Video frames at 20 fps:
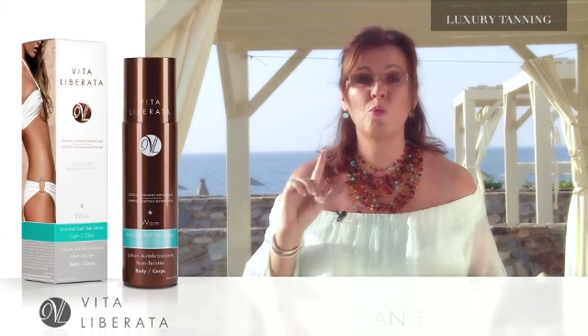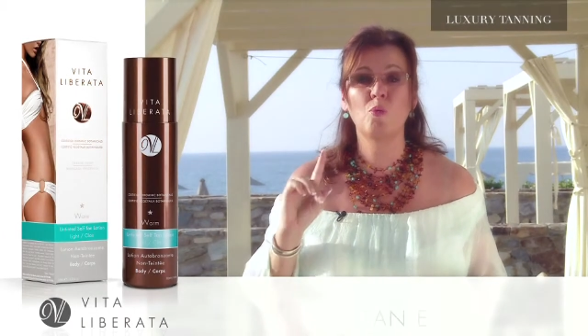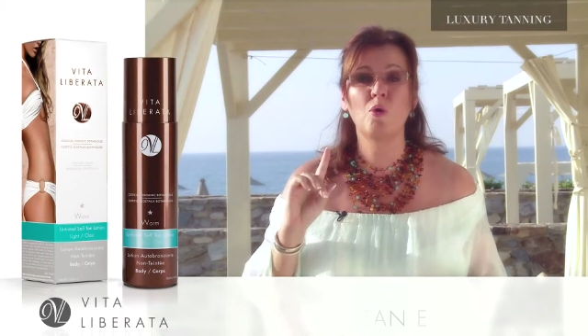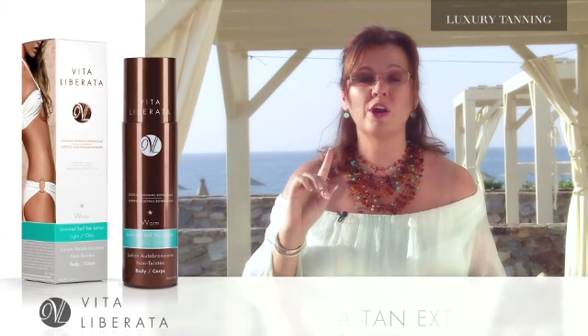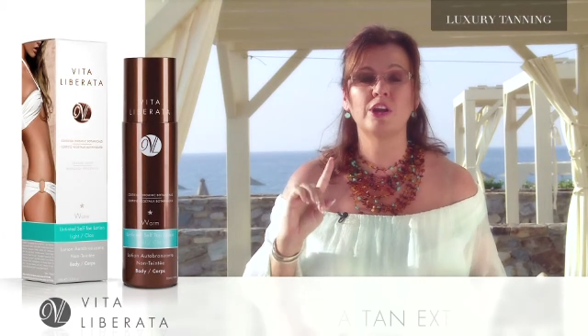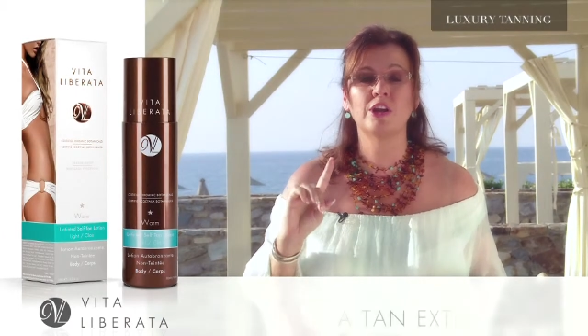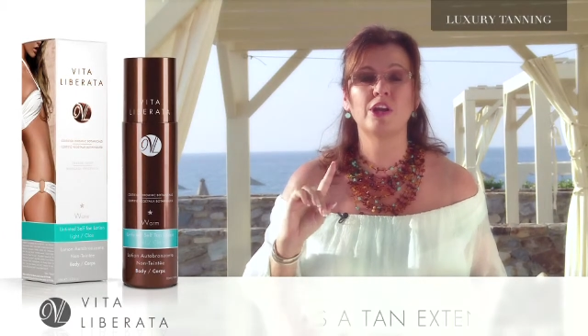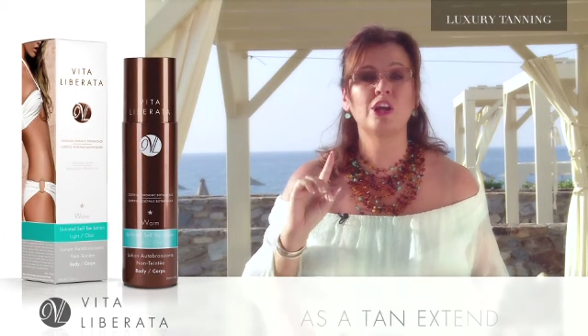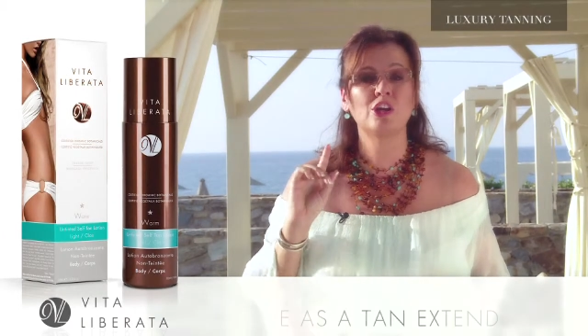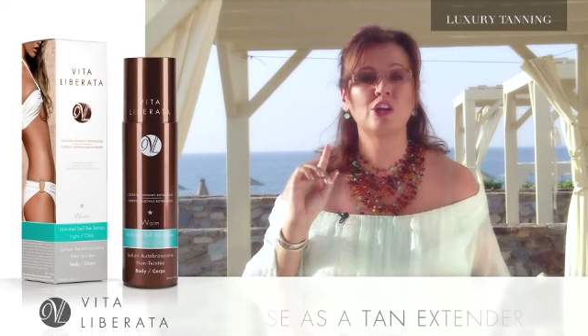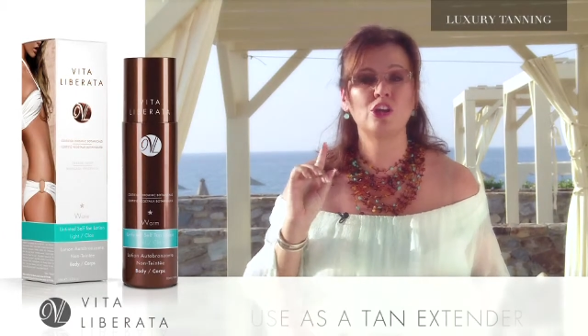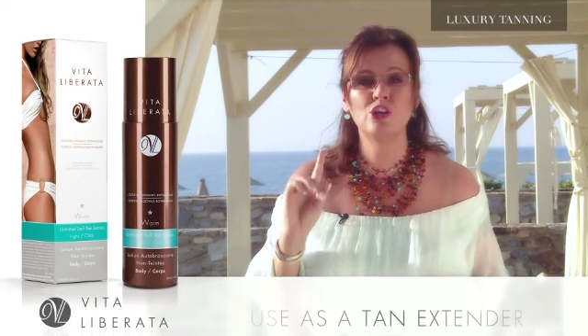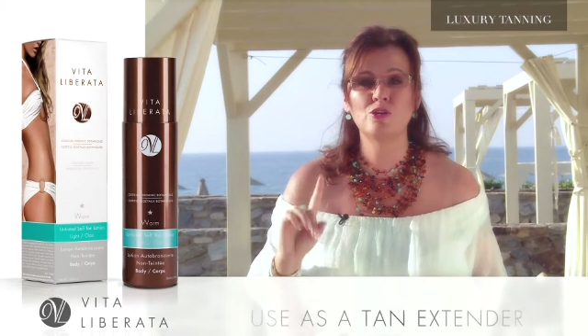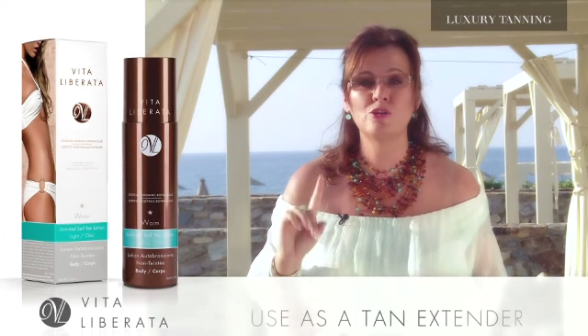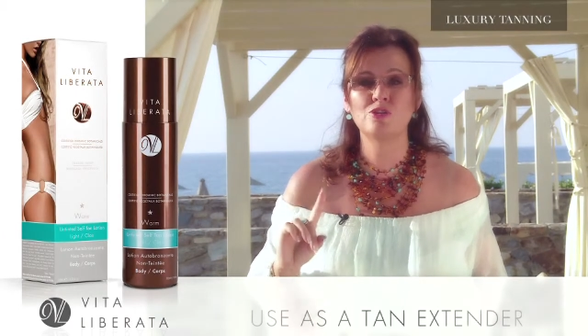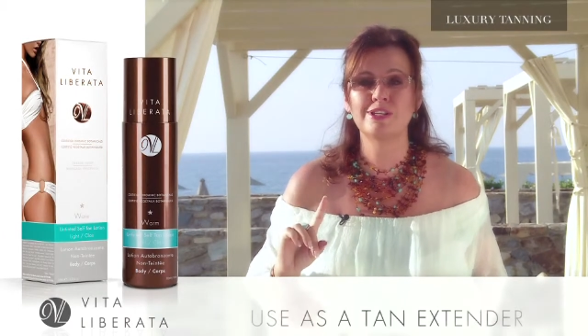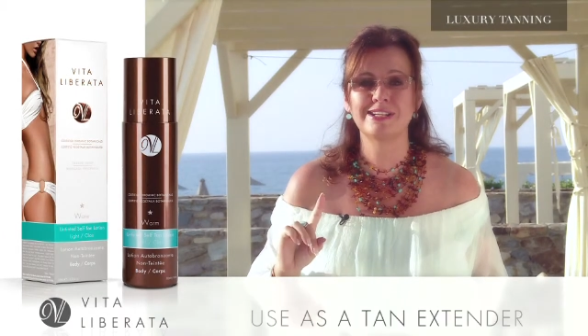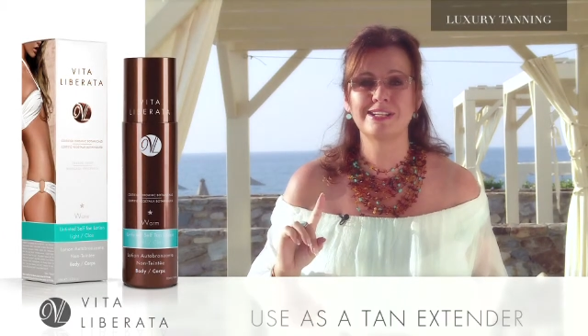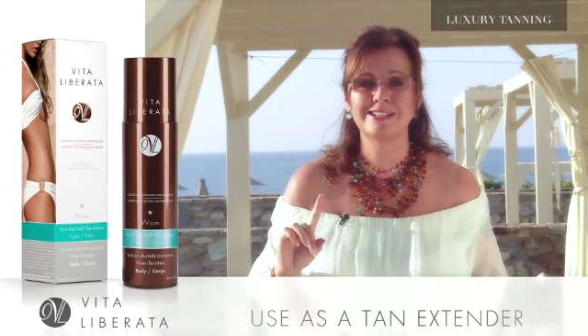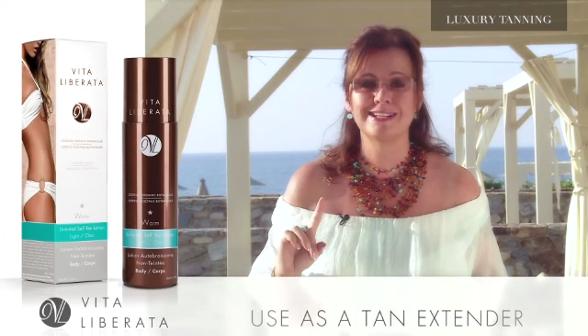One,
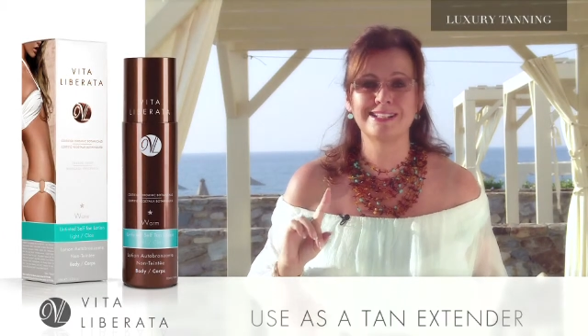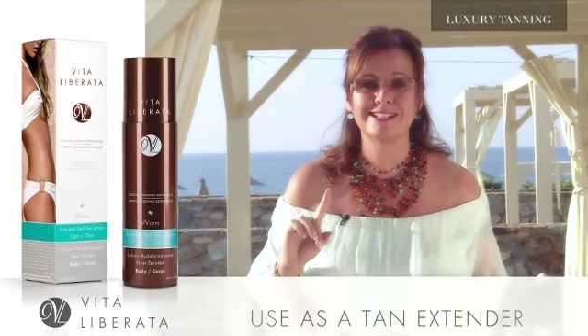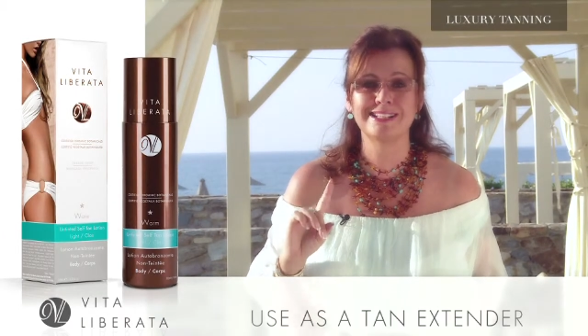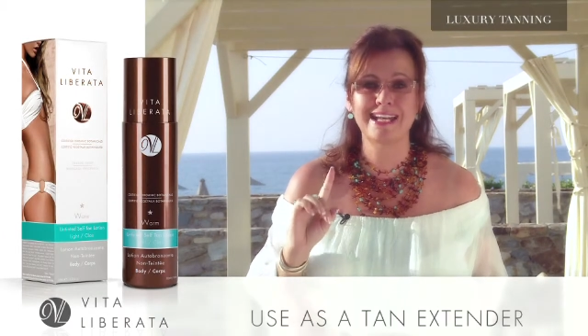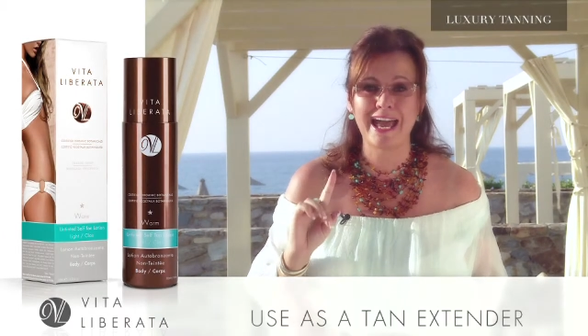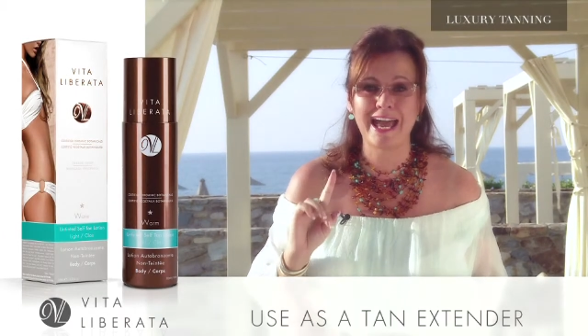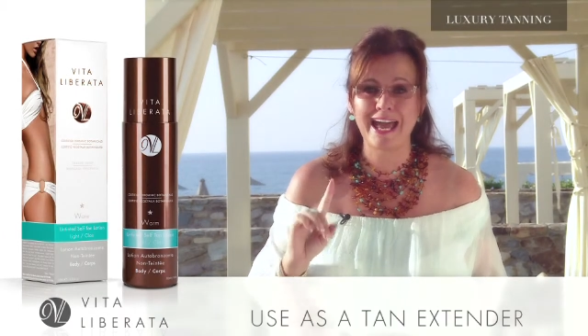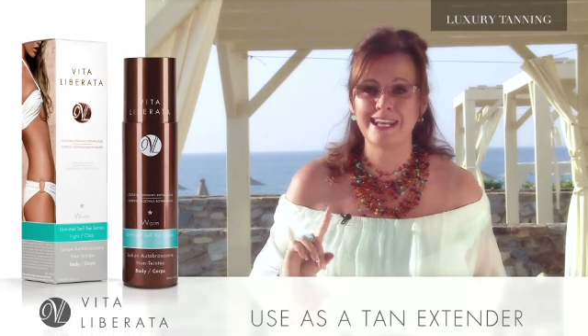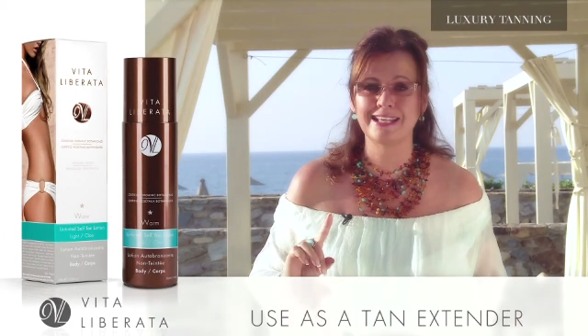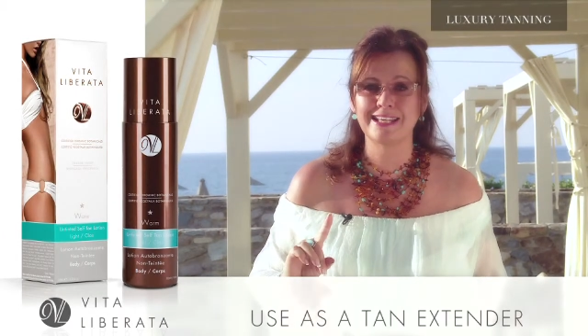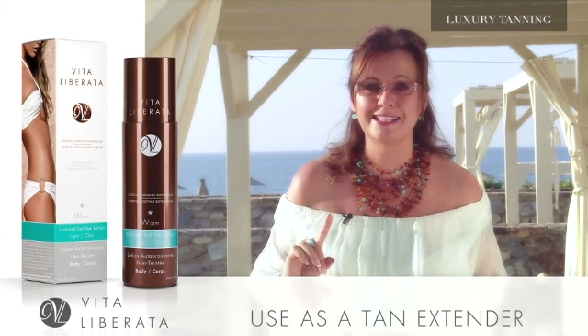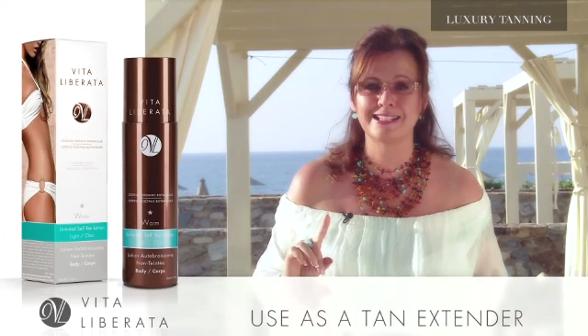use it as a tan